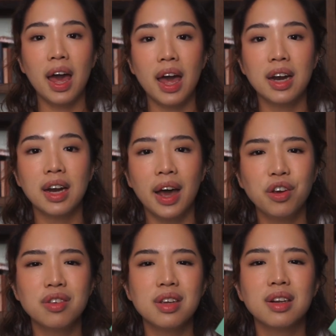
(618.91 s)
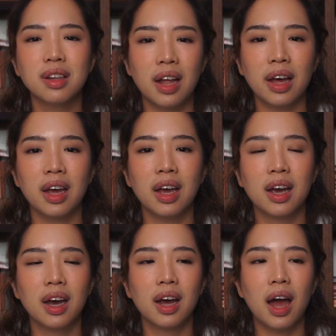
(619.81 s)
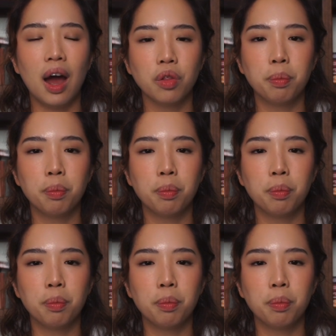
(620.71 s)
And I just didn't like how the